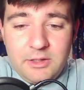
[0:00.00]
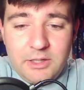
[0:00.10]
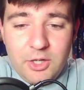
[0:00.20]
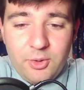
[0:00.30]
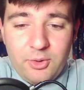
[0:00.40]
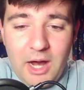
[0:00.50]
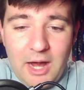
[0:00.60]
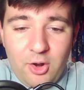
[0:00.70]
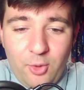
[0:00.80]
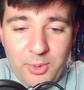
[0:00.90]
we were kind
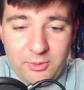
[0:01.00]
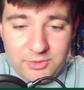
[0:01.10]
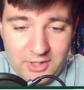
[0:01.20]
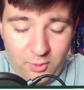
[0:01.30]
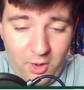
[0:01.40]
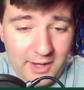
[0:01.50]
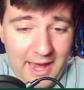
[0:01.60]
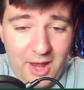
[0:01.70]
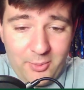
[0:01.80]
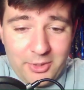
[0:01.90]
of hoping it was going to work
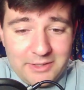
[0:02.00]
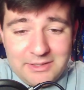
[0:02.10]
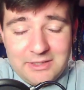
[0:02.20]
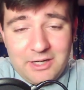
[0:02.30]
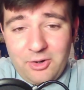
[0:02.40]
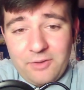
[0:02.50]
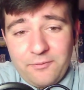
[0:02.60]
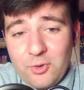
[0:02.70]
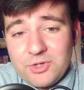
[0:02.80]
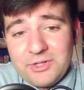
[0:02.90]
out, but it, you know,
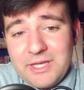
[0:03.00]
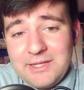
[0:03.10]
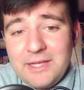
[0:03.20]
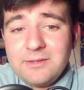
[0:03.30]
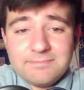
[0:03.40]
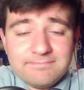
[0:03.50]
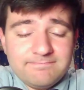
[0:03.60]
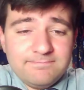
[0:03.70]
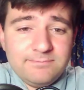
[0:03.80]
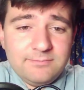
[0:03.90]
unfortunately, it didn't.
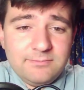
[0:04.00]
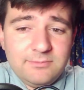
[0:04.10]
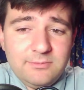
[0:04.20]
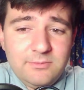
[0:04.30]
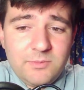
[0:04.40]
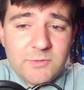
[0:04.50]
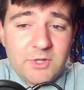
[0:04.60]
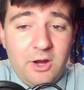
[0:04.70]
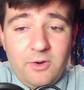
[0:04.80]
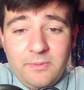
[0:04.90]

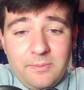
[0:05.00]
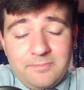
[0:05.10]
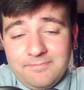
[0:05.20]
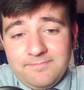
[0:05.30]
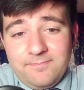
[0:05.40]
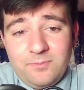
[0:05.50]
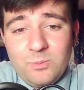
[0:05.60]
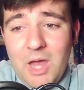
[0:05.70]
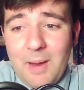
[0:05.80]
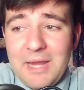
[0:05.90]
So,
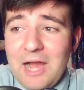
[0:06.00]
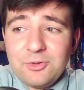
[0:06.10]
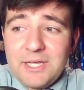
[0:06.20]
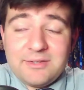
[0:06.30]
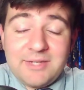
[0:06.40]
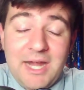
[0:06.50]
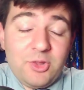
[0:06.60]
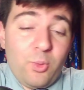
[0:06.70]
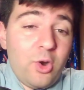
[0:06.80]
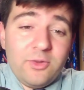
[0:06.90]
I mean, I don't think it's the end of
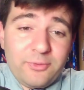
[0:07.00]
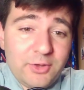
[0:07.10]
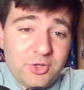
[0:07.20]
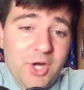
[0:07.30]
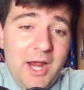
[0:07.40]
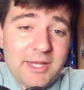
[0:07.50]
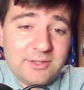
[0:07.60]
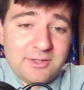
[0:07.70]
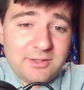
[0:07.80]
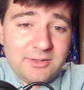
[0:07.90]
the world for the
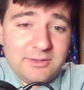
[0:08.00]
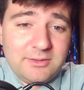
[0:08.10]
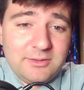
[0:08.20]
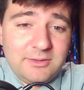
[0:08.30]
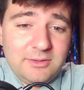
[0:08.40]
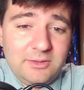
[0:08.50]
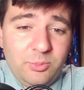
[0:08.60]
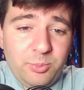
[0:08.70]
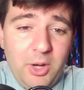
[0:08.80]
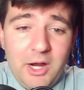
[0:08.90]
Giants,
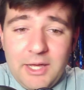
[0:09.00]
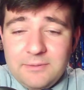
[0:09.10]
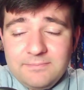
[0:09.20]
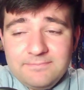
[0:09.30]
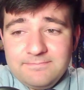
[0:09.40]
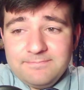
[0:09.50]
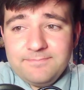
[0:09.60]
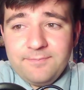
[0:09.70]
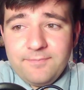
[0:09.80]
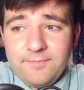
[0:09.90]
but
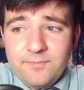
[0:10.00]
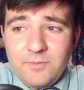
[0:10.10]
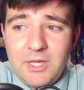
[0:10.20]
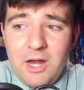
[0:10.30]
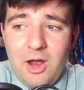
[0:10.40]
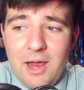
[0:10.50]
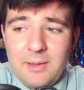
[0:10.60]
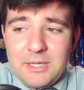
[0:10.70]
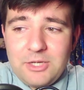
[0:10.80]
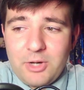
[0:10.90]
you know, I, I
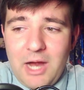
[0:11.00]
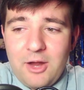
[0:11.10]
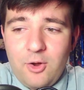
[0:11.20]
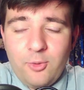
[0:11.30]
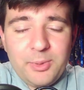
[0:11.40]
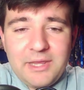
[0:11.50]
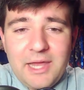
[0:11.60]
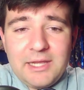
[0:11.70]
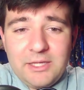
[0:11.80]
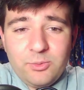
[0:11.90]
mean, you were kind of hoping
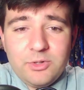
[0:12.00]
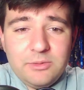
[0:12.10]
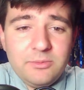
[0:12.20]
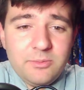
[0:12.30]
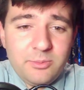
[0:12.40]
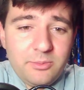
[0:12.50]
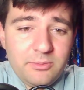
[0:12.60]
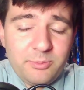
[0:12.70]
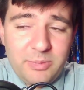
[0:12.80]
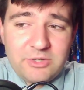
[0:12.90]
that he would
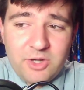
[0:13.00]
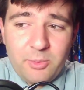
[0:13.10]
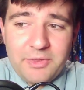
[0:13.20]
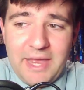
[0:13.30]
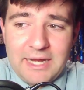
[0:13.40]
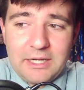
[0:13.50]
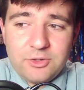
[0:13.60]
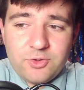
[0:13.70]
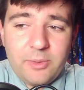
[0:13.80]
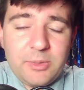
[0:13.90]
be someone that can
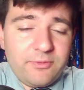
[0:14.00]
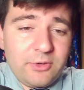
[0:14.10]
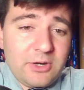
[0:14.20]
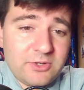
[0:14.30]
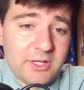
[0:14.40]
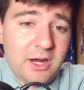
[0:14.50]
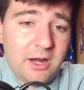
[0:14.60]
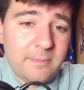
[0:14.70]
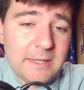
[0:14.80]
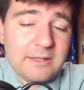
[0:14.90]
contribute for years to
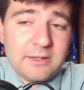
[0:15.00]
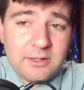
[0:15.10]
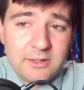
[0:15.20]
come, and